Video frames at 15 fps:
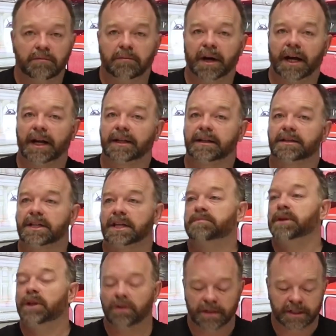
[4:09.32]
but just be
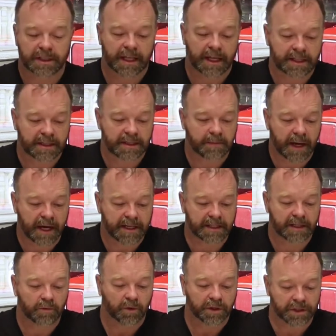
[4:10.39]
conscious of that space
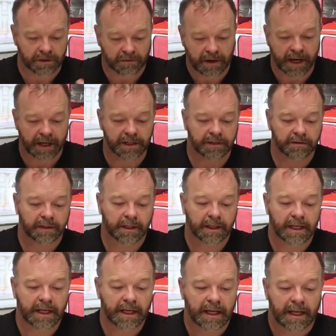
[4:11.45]
and what's around you. And
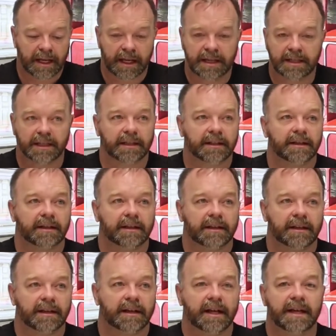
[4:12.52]

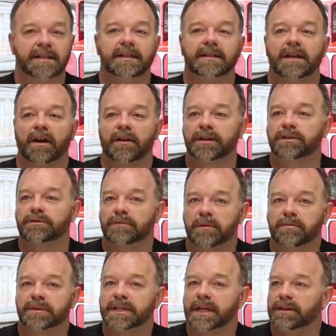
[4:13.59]
is it going to
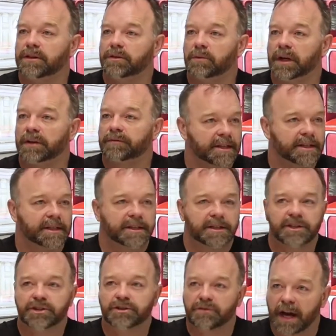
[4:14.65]
represent you well? Is it a
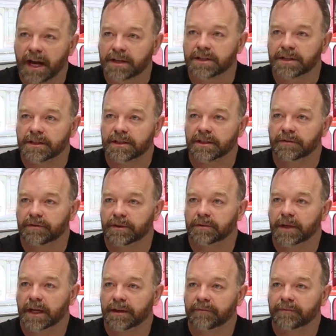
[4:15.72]
distraction to the
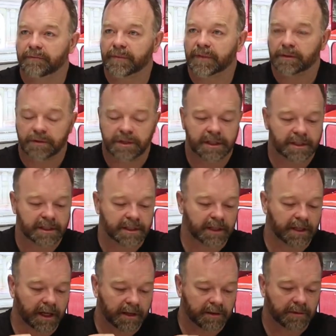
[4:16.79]
viewer? Which is,
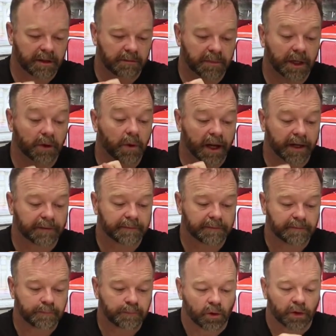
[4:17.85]
you know, the big one.
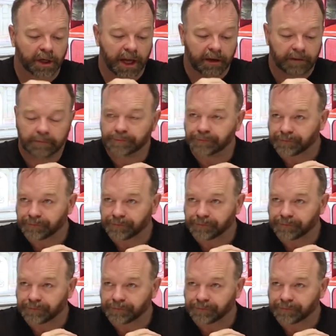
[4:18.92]
Audio.